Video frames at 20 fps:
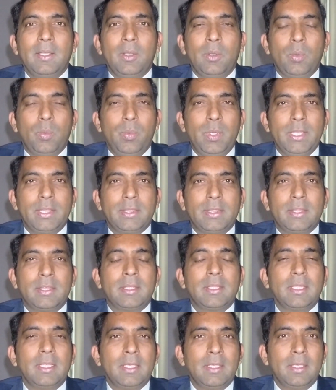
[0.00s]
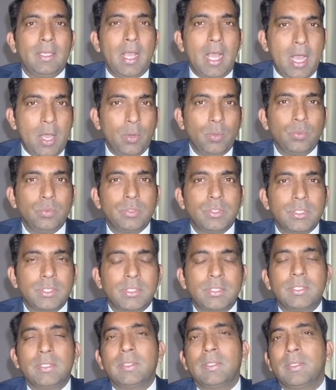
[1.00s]
without
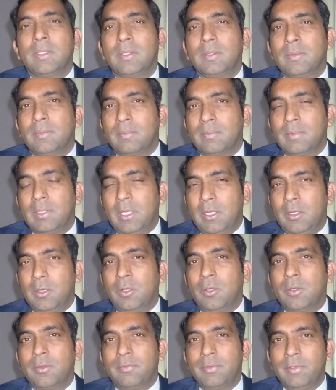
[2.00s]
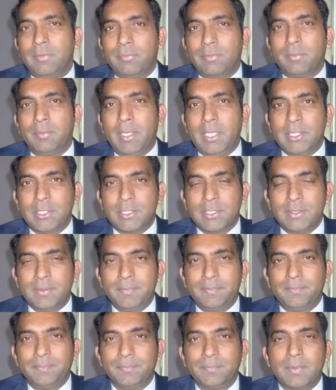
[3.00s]
a lot of
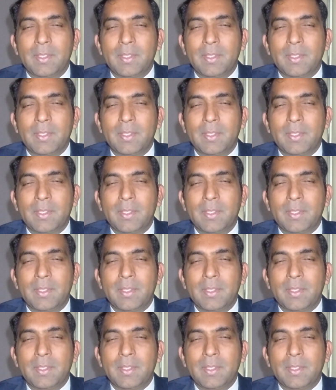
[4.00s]
information,